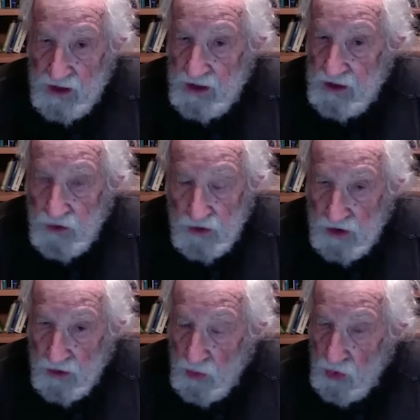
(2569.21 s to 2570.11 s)
Nuclear
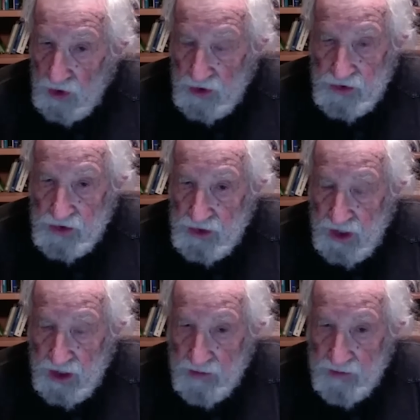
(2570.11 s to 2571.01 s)
war is the
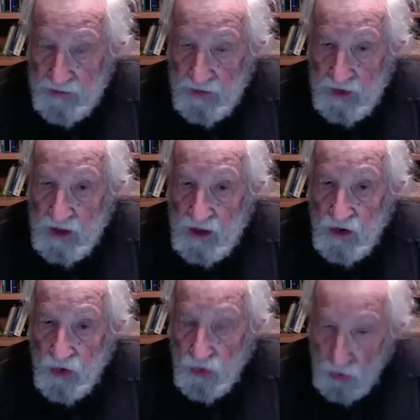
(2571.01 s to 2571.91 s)
same.
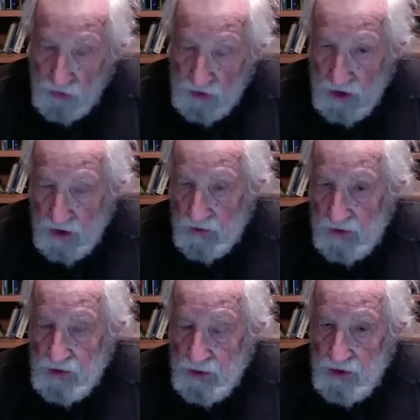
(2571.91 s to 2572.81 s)
All the
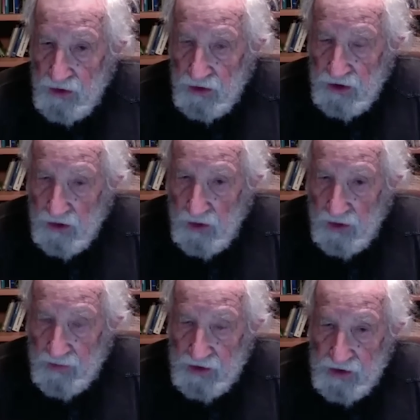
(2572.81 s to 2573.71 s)
countries with nuclear
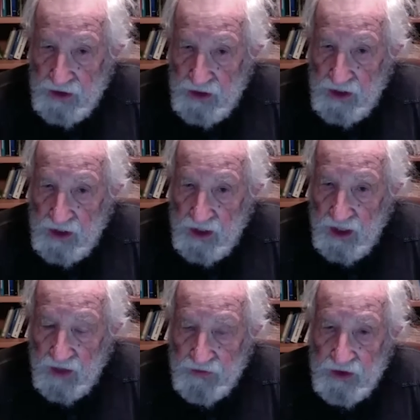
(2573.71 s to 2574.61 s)
weapons
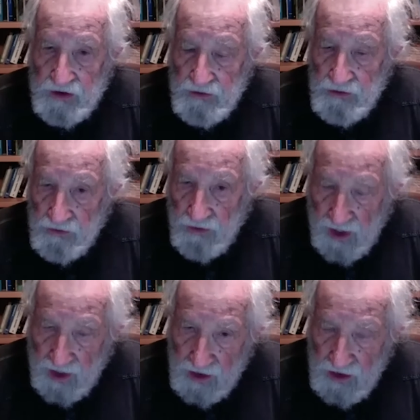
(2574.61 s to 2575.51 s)
have to
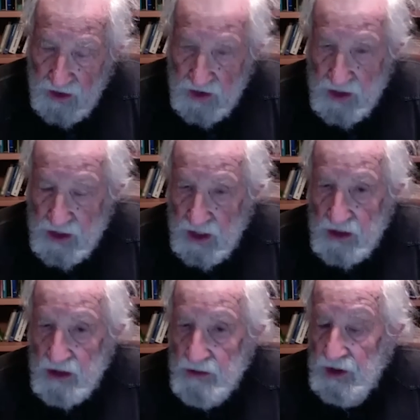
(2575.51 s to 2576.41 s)
radically contain
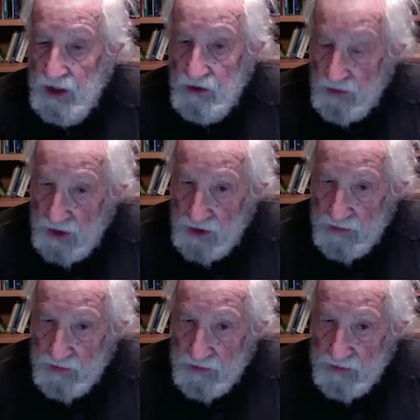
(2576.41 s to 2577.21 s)
them or get rid of them.